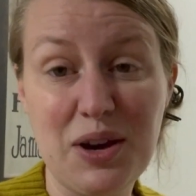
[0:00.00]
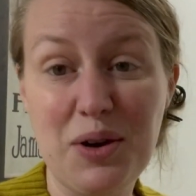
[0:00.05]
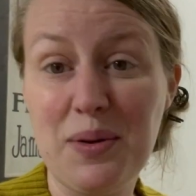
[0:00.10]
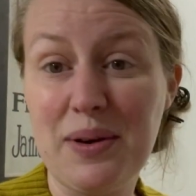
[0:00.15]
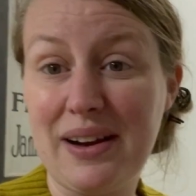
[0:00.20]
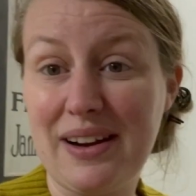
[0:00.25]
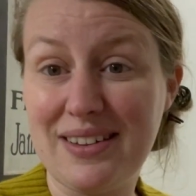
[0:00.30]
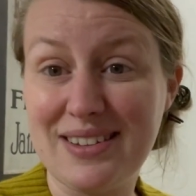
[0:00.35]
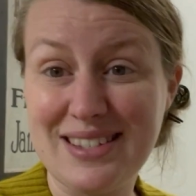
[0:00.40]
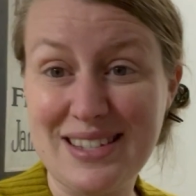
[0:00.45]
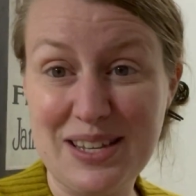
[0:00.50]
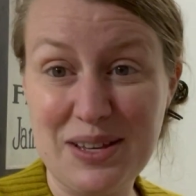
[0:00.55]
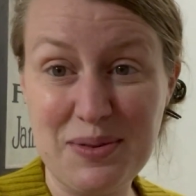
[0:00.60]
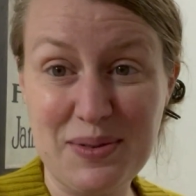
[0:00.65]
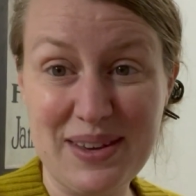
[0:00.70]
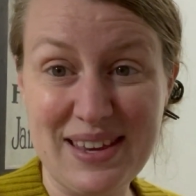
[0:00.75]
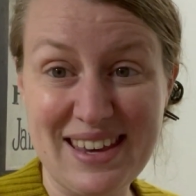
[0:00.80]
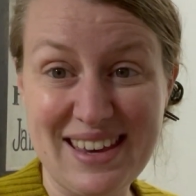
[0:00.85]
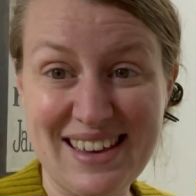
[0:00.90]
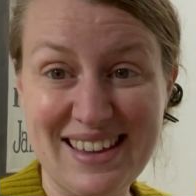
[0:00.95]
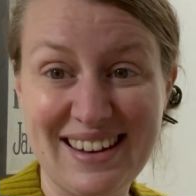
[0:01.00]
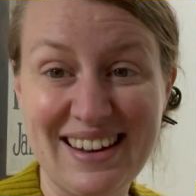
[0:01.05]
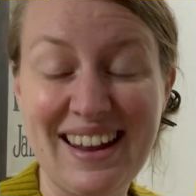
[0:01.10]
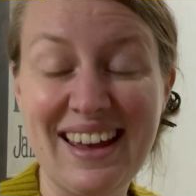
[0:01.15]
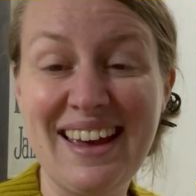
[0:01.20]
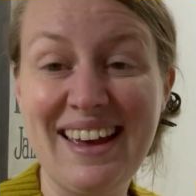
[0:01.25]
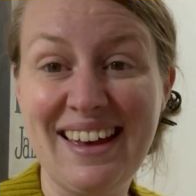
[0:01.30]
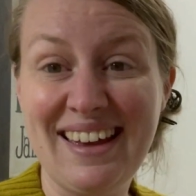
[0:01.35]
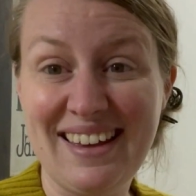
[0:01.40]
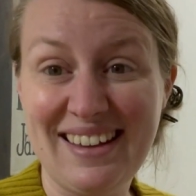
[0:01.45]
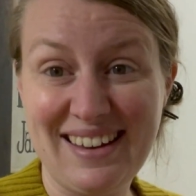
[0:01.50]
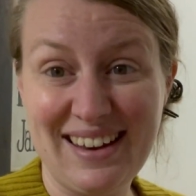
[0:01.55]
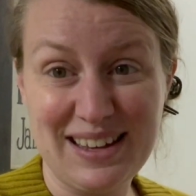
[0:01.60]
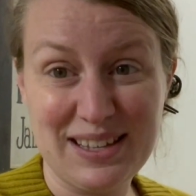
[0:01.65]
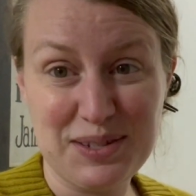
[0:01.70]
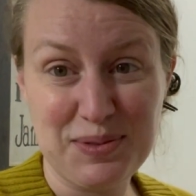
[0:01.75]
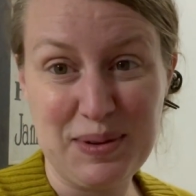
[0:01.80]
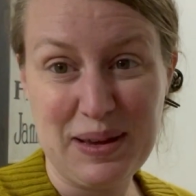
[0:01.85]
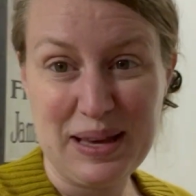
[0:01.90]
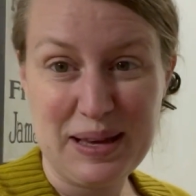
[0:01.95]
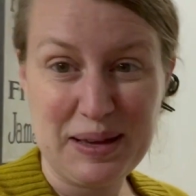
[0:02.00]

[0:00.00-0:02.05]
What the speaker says: and I'll see you again next week.